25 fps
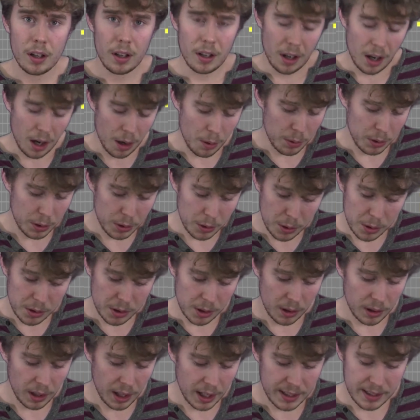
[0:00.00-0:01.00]
I would also
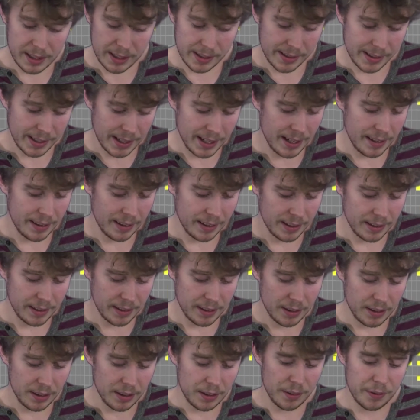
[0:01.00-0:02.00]
like to say
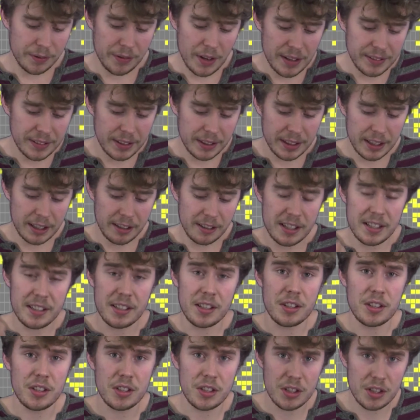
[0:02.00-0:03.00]
that the fact that there is a
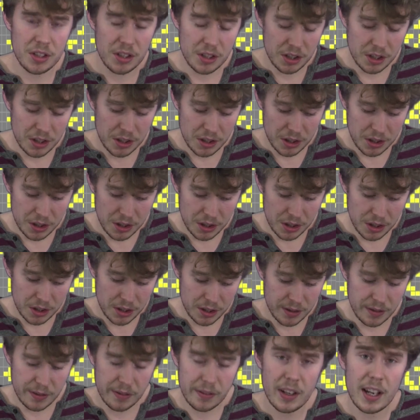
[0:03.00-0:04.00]

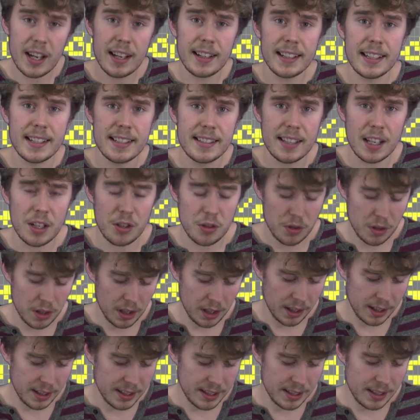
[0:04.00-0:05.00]
fairly
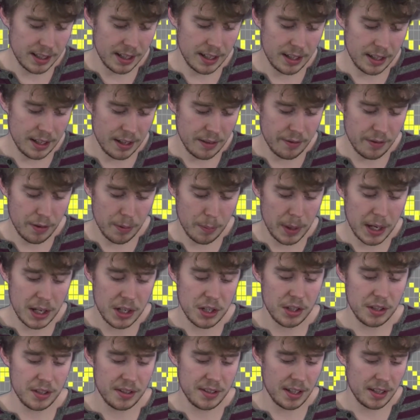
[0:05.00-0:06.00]
centralized
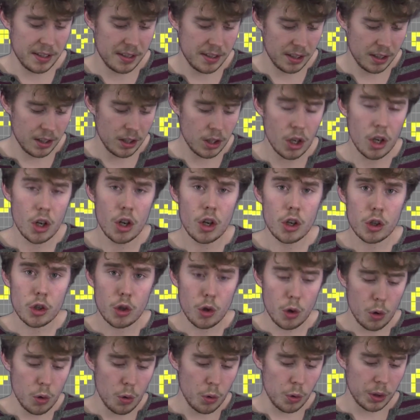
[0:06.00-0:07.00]
information center
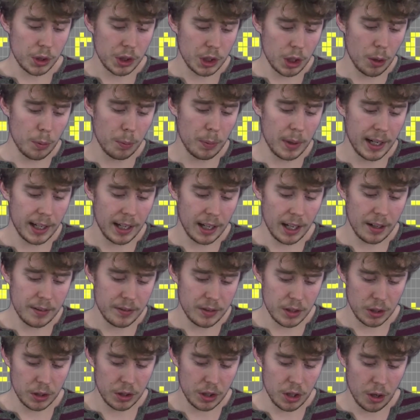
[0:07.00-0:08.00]
called
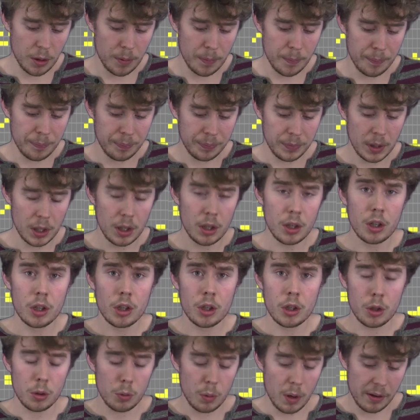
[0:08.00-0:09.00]
ConwayLyf.com,
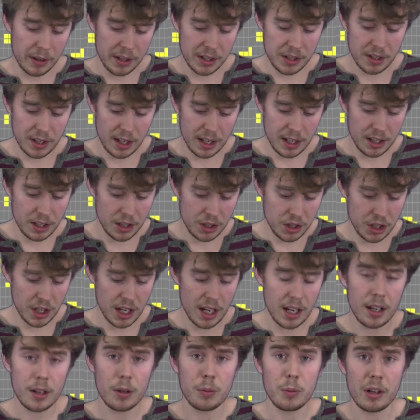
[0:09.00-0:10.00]
where
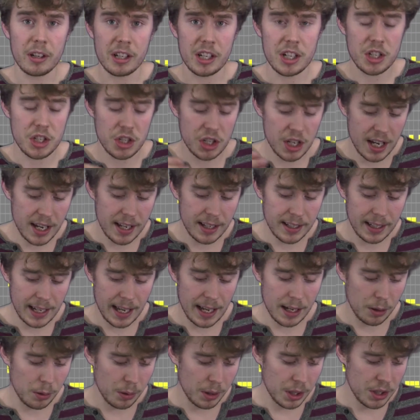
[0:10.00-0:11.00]
a shared
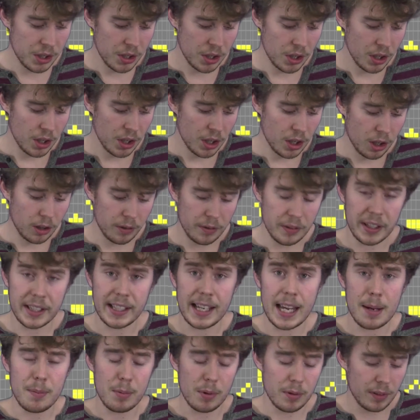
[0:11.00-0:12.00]
language of the
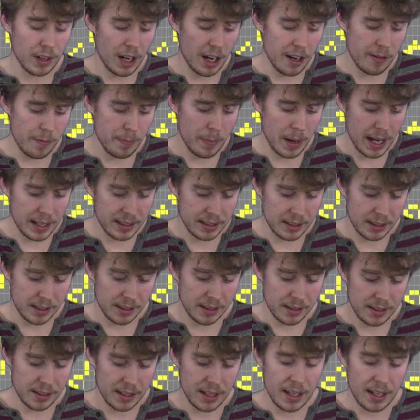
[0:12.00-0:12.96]
Game of Lyf patterns